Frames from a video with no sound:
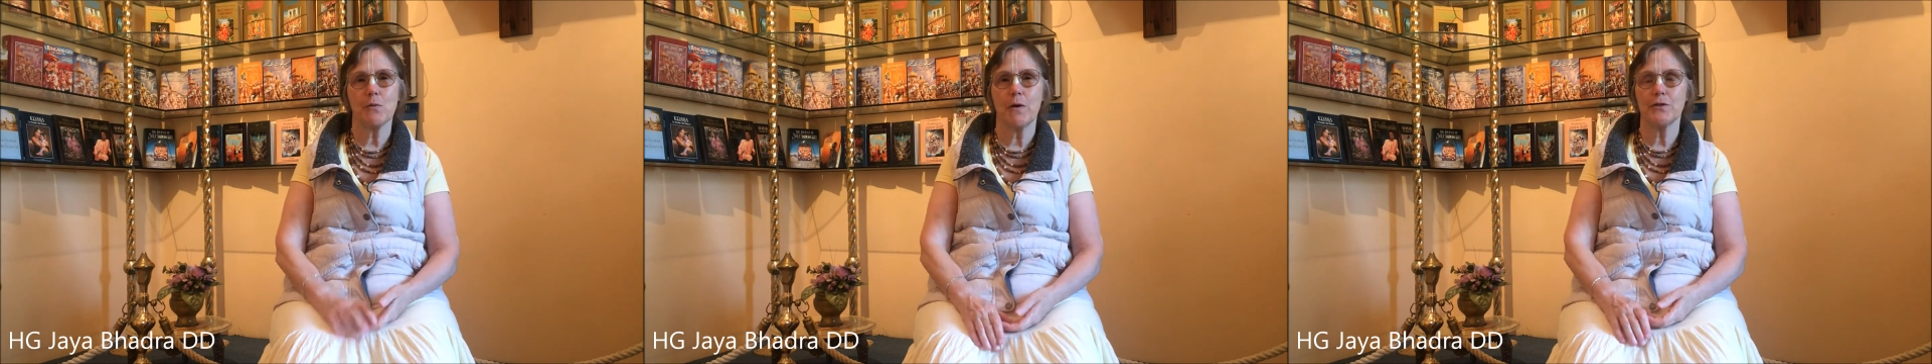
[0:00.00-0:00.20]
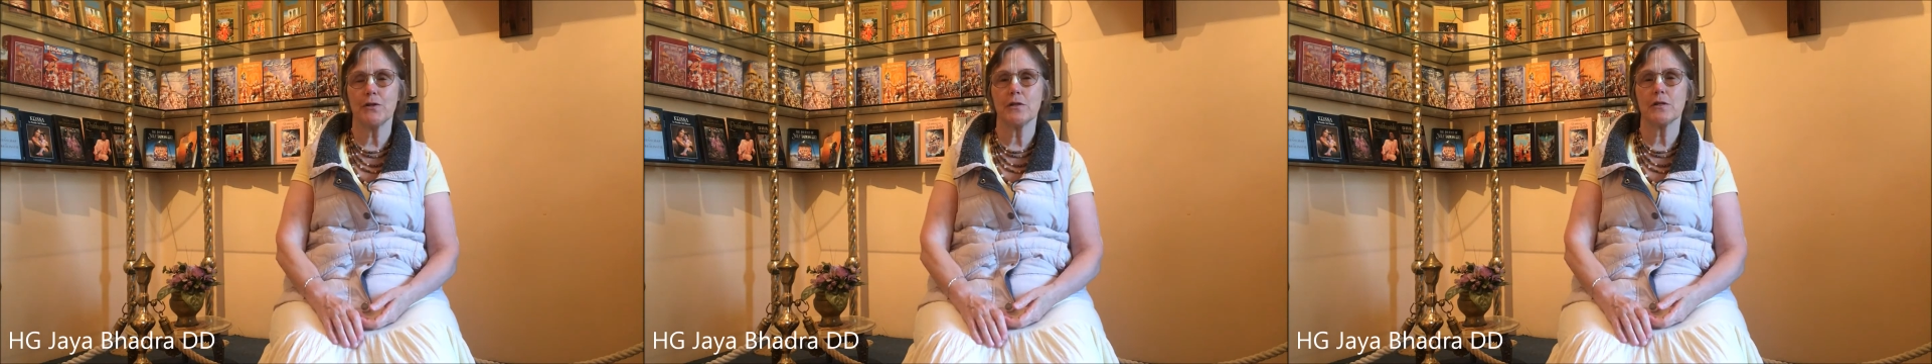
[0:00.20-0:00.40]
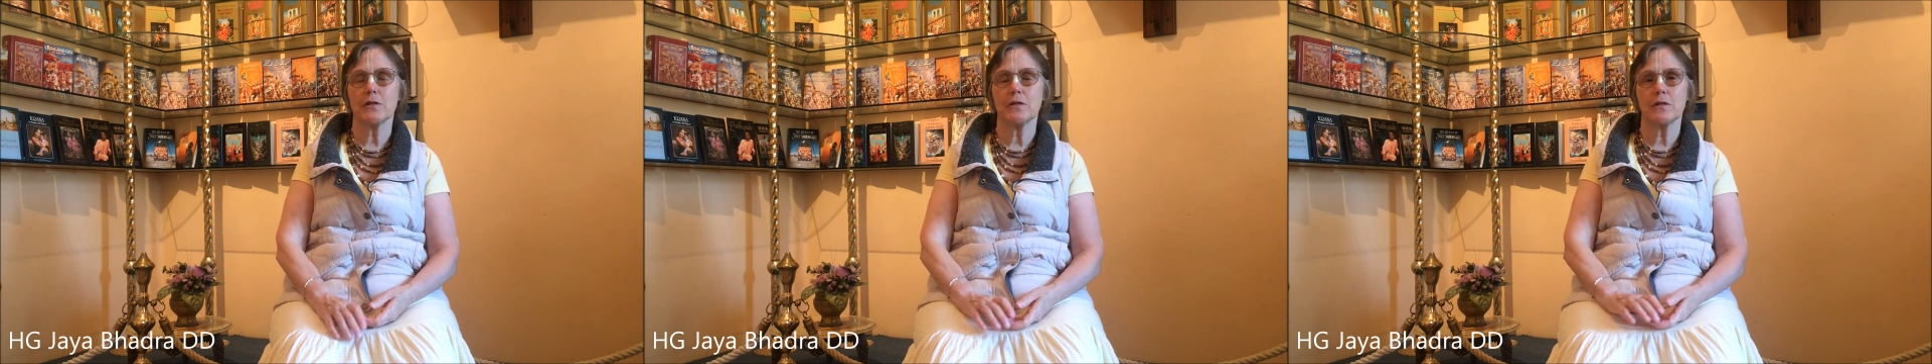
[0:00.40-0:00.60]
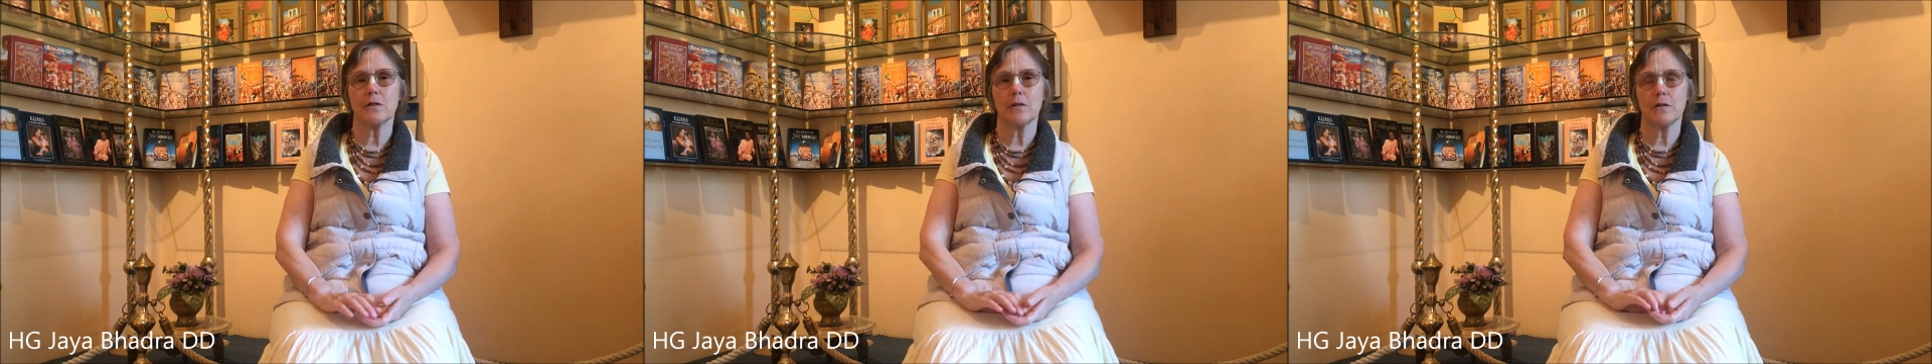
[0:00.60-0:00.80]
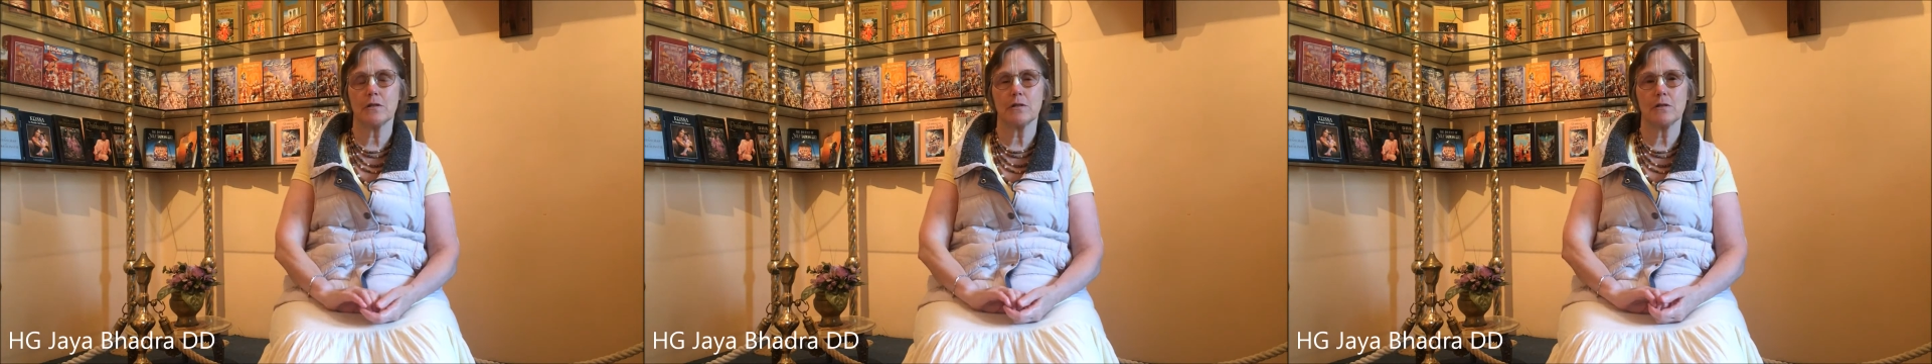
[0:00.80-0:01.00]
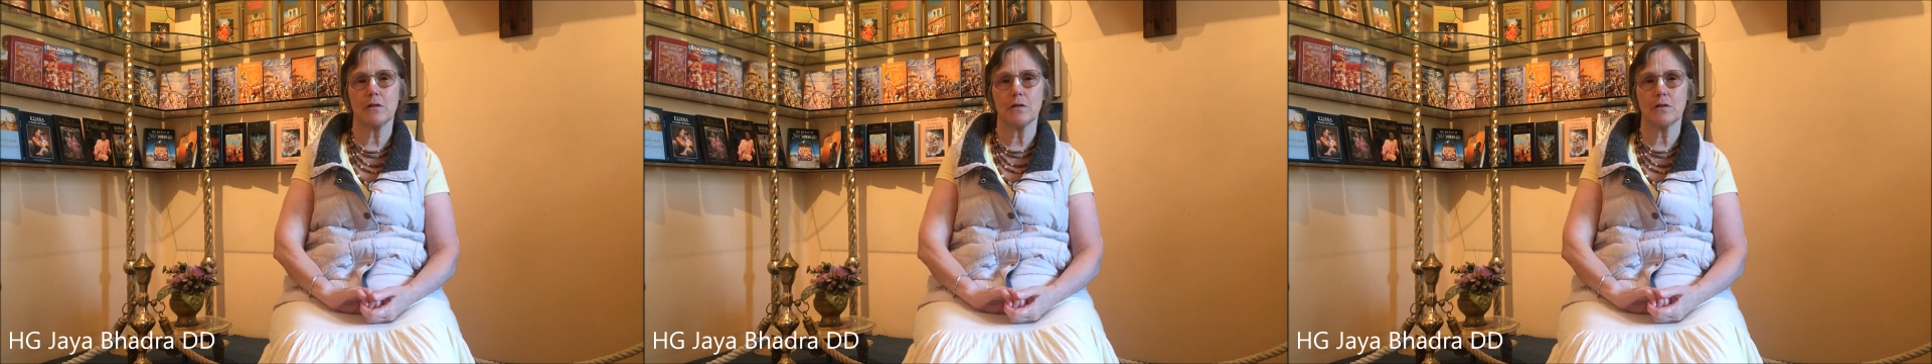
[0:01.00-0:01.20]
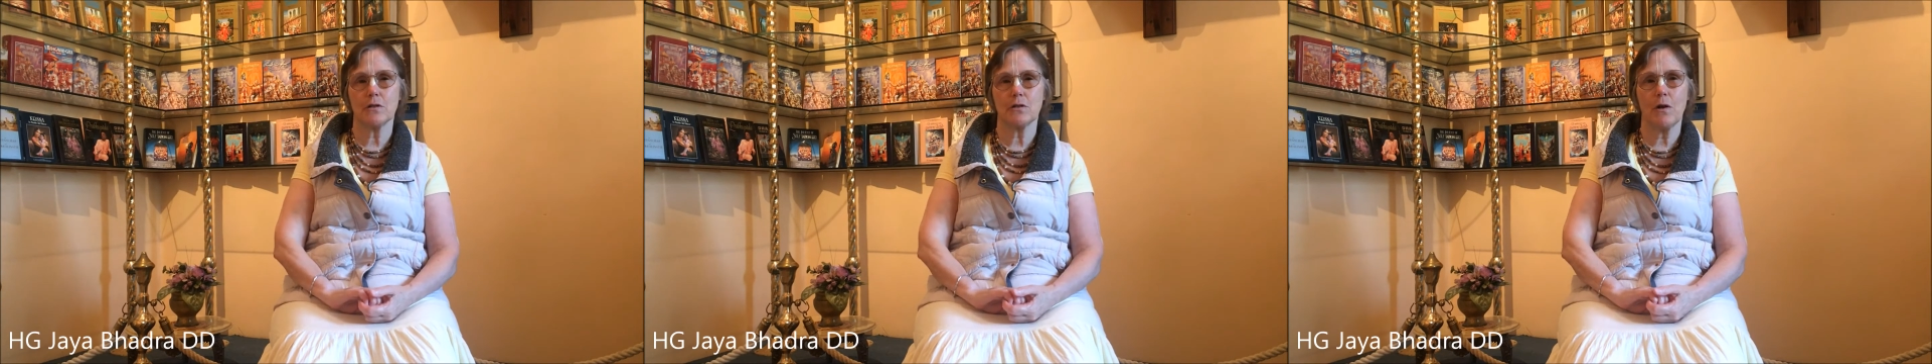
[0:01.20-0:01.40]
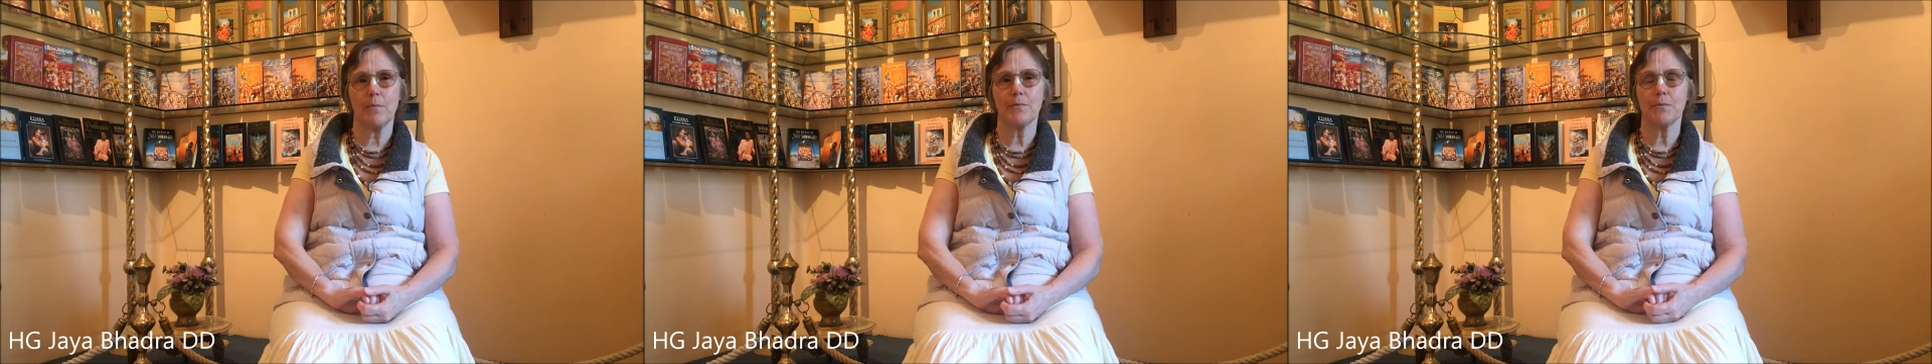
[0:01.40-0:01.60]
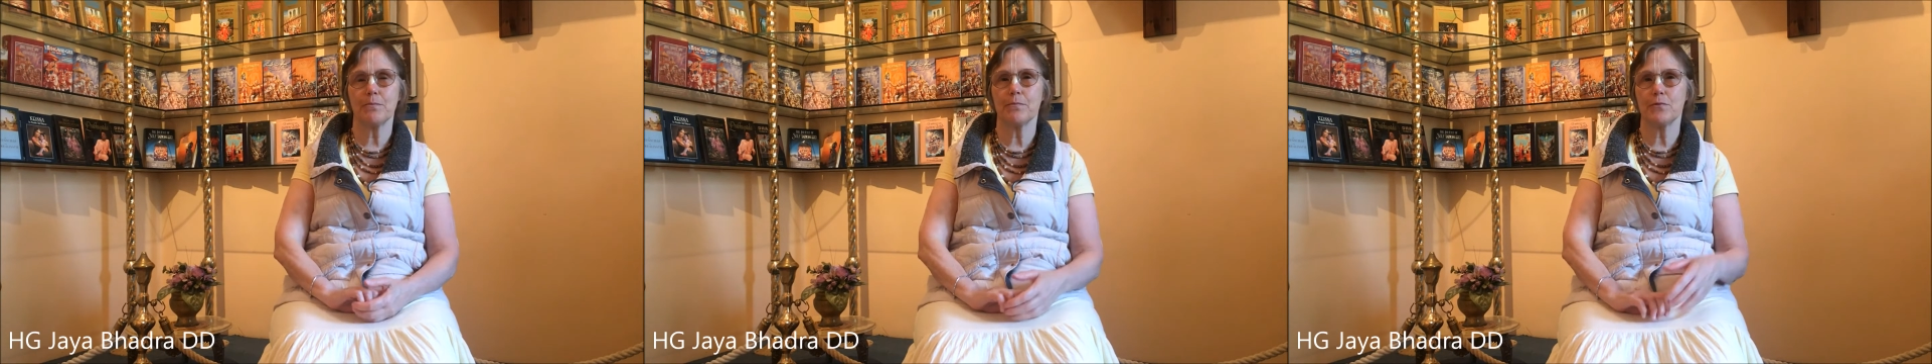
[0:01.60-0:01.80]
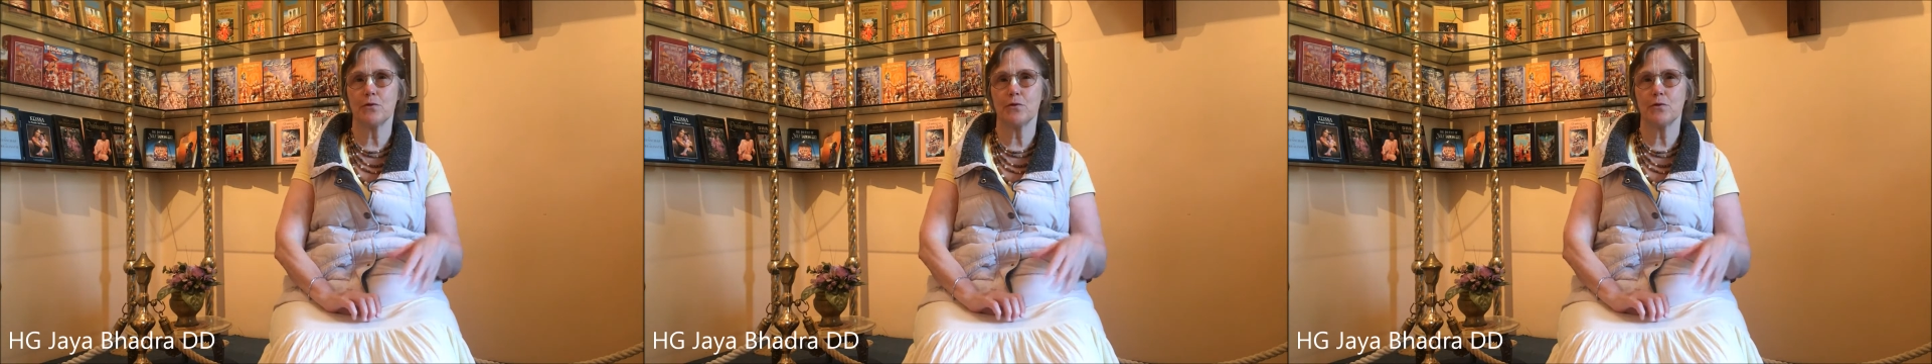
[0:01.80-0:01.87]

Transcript: so I just stopped